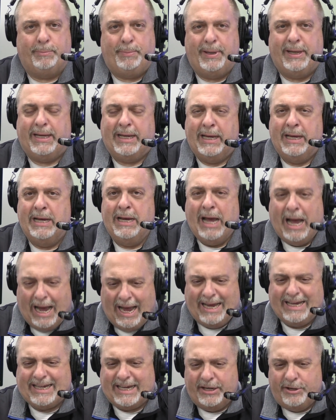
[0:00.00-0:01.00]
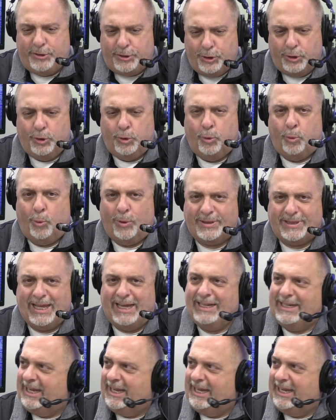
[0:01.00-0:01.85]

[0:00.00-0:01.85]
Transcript: be. I can do what they